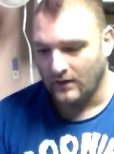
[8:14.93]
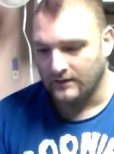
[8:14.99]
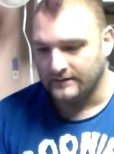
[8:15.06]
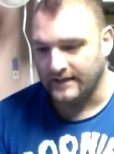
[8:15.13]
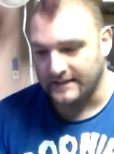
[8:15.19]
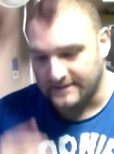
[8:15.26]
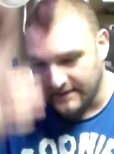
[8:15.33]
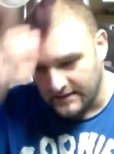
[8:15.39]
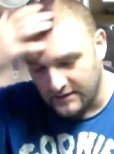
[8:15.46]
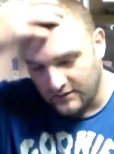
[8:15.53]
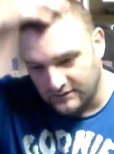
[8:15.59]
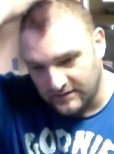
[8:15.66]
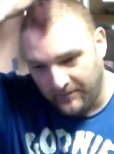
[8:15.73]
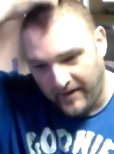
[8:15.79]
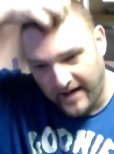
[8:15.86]
they did
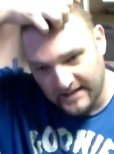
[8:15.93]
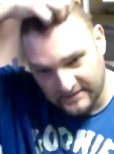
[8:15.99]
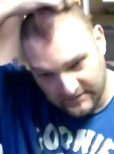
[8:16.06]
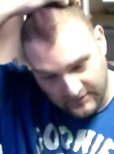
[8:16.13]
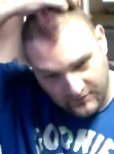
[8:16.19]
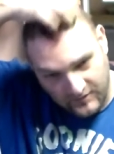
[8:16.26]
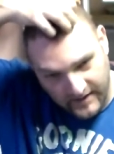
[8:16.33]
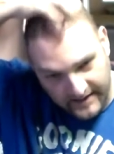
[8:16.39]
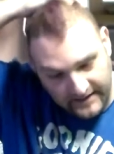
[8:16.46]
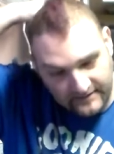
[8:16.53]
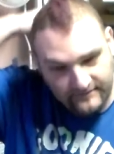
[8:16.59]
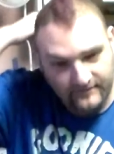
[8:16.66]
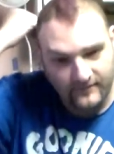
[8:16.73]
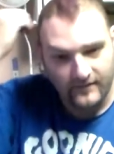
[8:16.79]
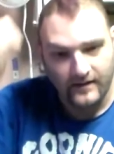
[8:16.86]
use a Panzer III,
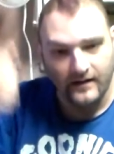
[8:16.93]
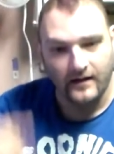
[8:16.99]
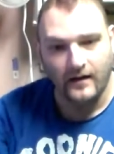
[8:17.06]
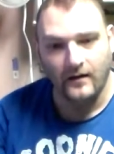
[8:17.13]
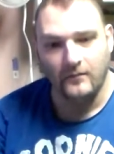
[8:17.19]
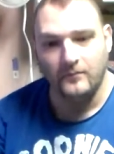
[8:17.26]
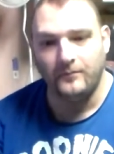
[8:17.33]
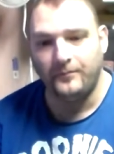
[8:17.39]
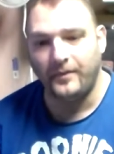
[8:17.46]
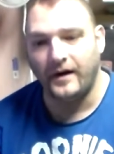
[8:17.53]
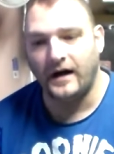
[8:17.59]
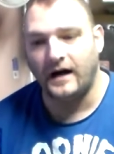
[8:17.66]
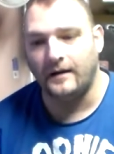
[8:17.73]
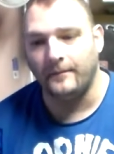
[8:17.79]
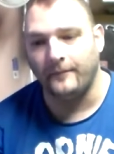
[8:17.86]

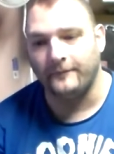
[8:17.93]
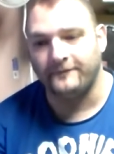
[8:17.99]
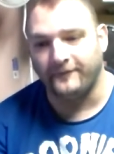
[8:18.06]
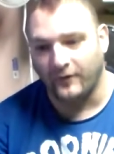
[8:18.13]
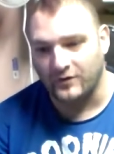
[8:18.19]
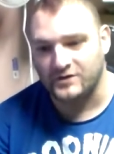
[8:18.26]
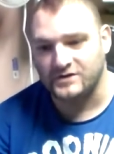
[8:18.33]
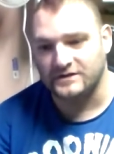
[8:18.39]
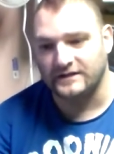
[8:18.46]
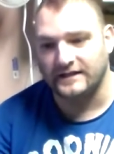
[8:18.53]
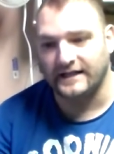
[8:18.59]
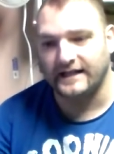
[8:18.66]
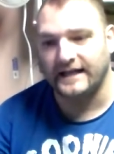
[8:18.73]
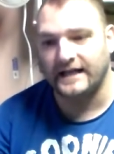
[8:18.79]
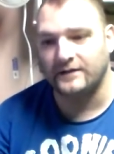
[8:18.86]
but
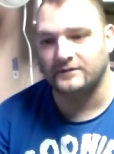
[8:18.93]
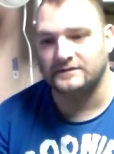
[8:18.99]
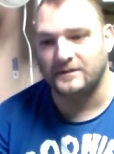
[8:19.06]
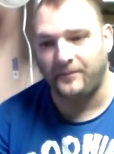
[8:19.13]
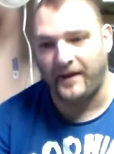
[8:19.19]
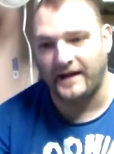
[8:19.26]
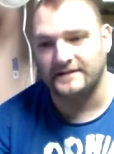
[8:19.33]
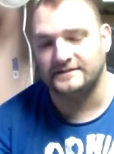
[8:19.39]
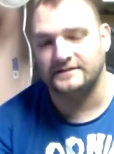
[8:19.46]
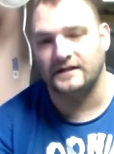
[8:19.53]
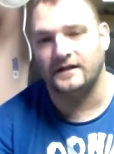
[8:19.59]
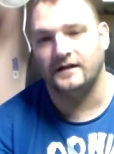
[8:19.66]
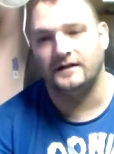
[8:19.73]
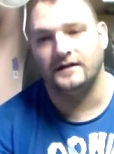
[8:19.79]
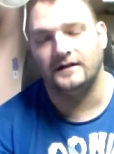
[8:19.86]
unfortunately, it was a
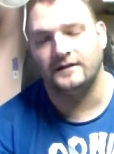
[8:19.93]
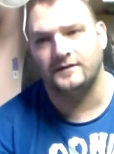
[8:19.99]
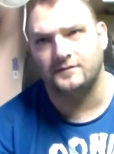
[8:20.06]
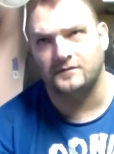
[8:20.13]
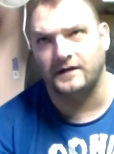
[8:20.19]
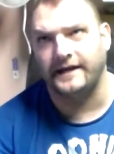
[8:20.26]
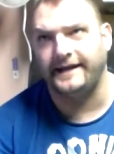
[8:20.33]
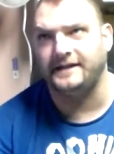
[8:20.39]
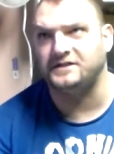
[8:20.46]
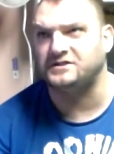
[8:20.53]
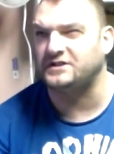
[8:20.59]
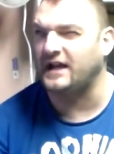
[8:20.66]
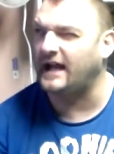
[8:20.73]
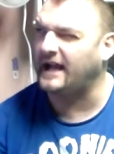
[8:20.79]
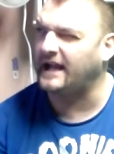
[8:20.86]
Panzer III
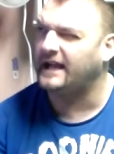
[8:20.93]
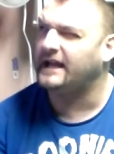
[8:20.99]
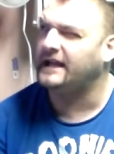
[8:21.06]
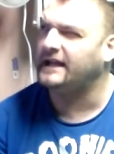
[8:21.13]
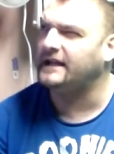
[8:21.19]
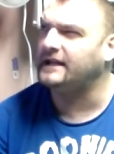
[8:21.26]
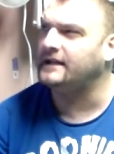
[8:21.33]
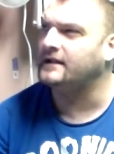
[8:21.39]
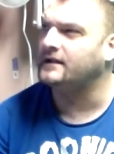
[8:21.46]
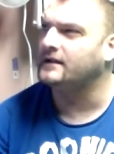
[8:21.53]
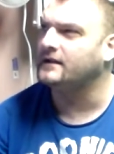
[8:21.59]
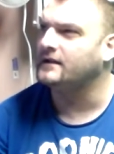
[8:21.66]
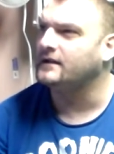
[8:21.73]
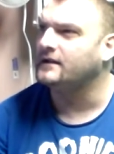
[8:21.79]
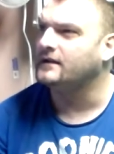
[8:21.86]
J.
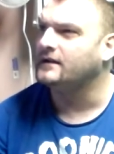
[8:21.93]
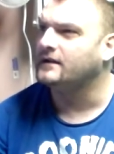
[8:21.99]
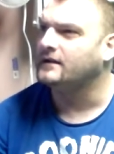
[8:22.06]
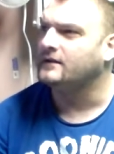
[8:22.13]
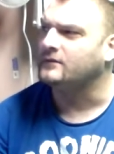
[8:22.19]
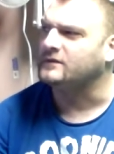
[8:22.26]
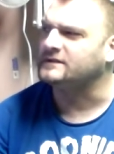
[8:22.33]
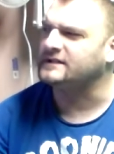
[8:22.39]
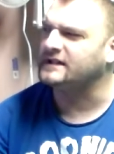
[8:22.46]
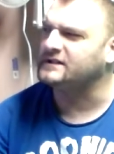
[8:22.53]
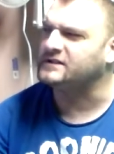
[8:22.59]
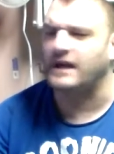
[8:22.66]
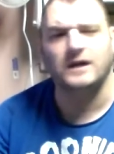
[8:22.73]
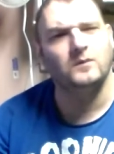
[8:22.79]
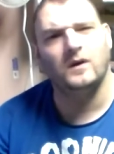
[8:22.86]
Was that
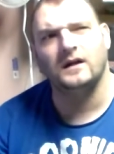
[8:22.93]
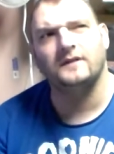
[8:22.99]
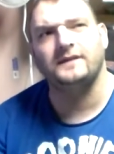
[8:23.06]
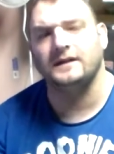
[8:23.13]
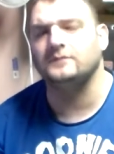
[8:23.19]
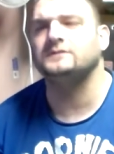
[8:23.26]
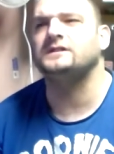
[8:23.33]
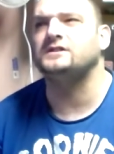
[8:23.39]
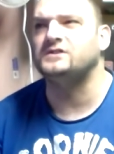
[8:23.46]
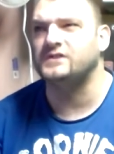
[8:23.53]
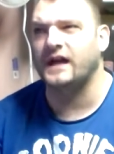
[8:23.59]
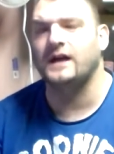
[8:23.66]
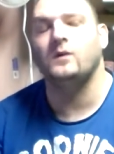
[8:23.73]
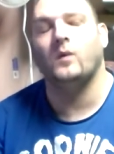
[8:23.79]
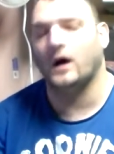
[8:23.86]
a J1? I think it was a
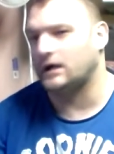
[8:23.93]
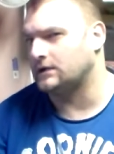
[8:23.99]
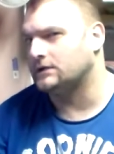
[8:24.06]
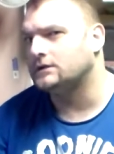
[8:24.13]
J1.